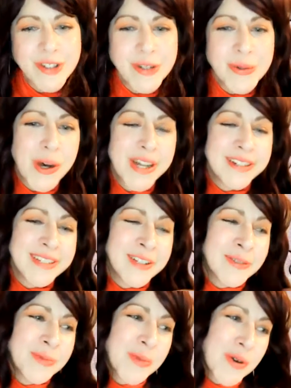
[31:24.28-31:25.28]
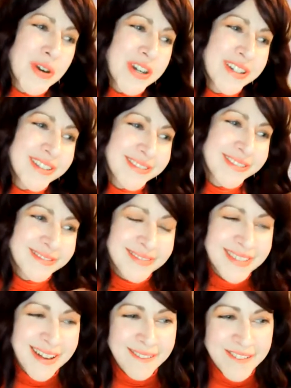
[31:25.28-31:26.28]
you want a little more
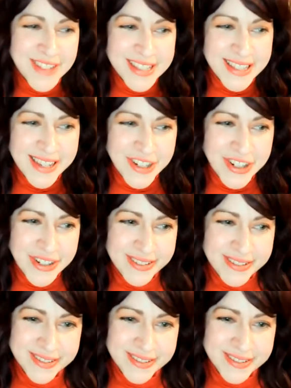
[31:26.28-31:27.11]
conversation?